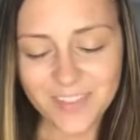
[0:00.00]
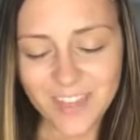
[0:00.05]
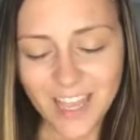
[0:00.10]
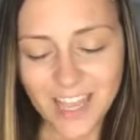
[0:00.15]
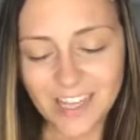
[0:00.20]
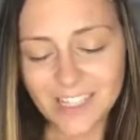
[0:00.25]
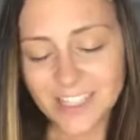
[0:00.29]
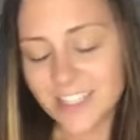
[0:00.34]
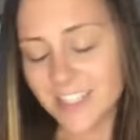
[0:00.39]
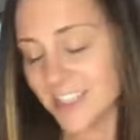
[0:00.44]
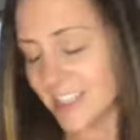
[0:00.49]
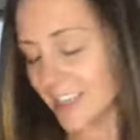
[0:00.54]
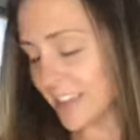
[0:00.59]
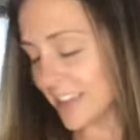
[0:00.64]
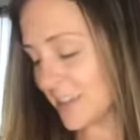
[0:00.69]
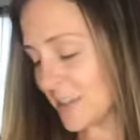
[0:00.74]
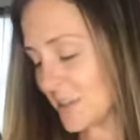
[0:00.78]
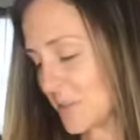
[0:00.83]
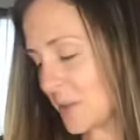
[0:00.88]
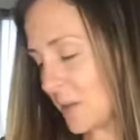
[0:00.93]
I just think
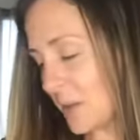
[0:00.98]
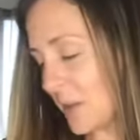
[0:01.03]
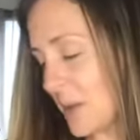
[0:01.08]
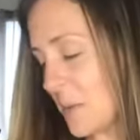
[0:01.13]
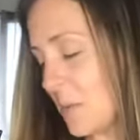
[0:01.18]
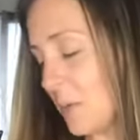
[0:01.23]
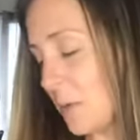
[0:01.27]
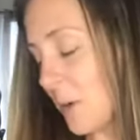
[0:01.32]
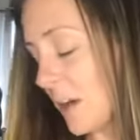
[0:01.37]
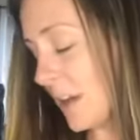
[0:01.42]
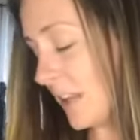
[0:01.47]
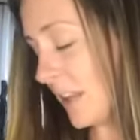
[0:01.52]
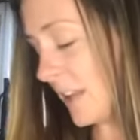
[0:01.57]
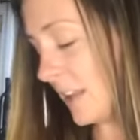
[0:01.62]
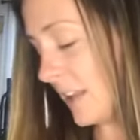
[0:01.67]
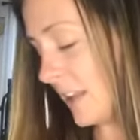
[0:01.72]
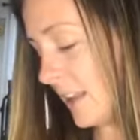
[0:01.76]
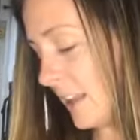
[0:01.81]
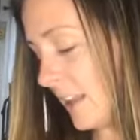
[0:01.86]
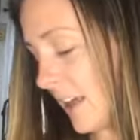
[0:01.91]
that it's really important
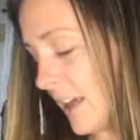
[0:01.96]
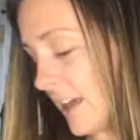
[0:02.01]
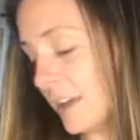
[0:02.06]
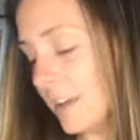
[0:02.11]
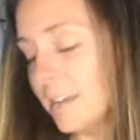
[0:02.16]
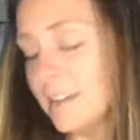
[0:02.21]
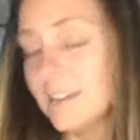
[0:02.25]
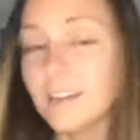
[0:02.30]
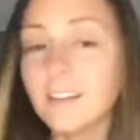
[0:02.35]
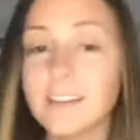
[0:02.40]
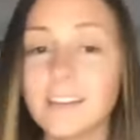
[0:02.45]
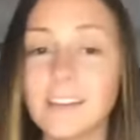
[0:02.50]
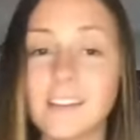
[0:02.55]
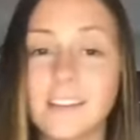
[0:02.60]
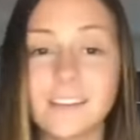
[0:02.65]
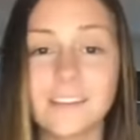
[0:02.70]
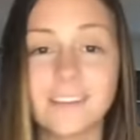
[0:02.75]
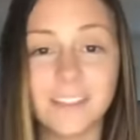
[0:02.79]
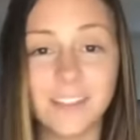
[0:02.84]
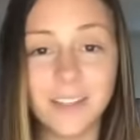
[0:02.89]
that
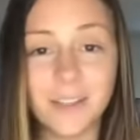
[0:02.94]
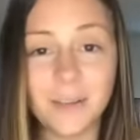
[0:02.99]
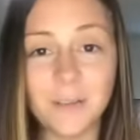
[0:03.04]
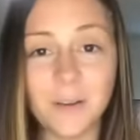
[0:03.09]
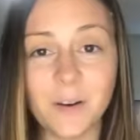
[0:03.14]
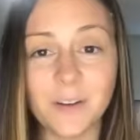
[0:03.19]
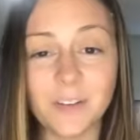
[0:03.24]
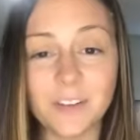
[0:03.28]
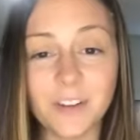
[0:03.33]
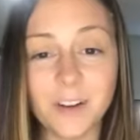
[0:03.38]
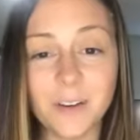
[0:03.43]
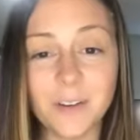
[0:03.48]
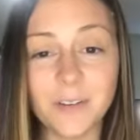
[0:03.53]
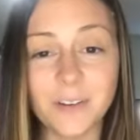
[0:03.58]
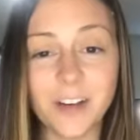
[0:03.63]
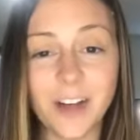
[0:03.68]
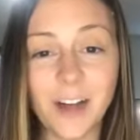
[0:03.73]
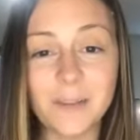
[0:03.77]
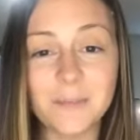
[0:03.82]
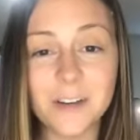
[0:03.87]
you all know
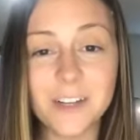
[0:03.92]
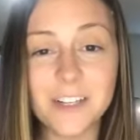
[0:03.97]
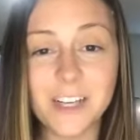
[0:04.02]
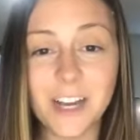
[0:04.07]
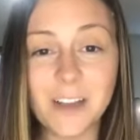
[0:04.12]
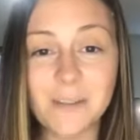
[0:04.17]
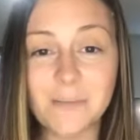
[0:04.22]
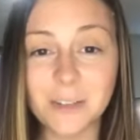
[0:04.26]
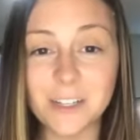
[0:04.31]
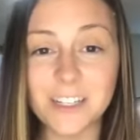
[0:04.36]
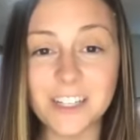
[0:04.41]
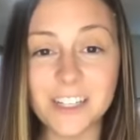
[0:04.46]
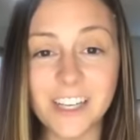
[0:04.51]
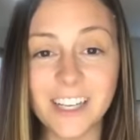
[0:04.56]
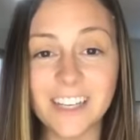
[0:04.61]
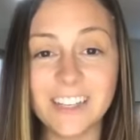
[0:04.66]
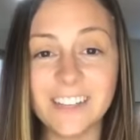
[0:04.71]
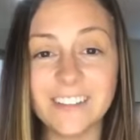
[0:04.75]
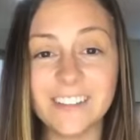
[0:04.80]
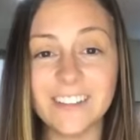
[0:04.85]
how much I
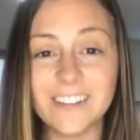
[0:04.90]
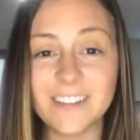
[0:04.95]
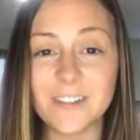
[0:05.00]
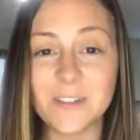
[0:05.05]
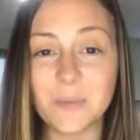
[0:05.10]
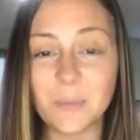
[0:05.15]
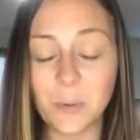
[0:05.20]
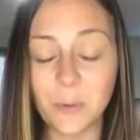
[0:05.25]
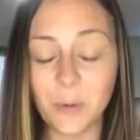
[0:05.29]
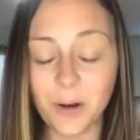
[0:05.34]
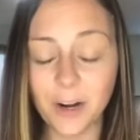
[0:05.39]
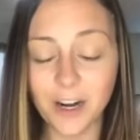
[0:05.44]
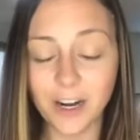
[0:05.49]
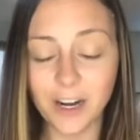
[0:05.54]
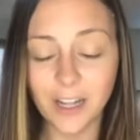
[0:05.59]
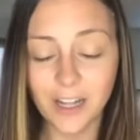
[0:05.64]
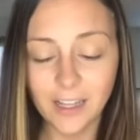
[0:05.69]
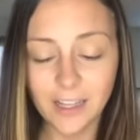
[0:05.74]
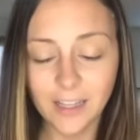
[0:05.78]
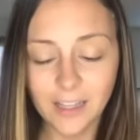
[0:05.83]
appreciate you and your support
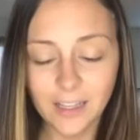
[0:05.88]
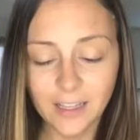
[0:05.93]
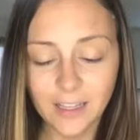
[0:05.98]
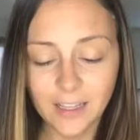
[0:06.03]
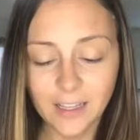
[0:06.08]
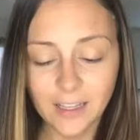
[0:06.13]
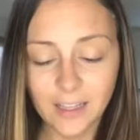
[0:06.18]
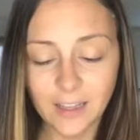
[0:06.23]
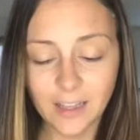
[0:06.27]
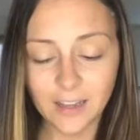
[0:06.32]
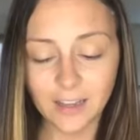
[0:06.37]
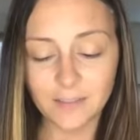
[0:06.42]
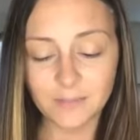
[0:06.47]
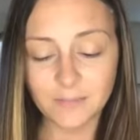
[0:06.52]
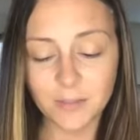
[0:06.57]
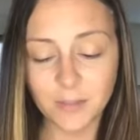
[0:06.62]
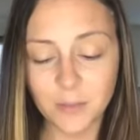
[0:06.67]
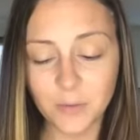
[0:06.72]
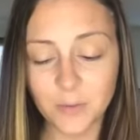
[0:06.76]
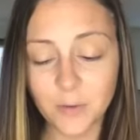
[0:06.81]
um,
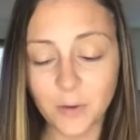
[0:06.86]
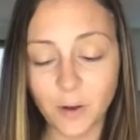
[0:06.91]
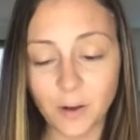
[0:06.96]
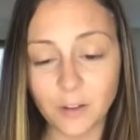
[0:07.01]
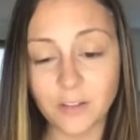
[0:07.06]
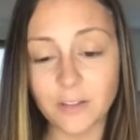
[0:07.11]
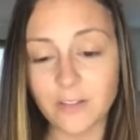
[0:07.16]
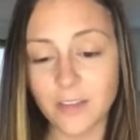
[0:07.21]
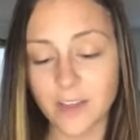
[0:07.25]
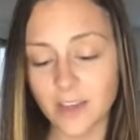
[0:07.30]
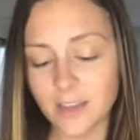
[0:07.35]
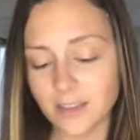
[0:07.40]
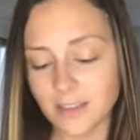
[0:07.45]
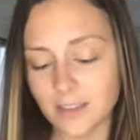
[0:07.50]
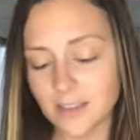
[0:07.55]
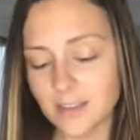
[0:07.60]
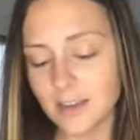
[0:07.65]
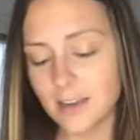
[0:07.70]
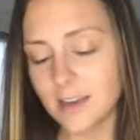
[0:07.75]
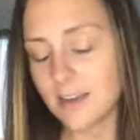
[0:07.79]
through all of this.